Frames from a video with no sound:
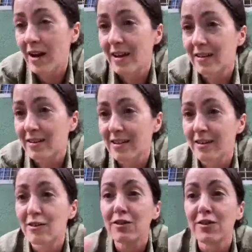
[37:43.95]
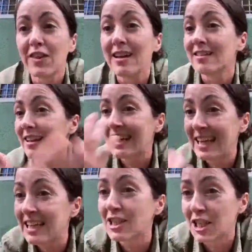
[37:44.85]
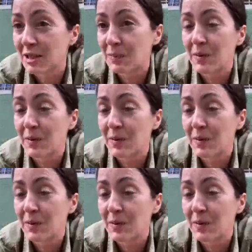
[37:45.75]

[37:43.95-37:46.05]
and signals for things like kinship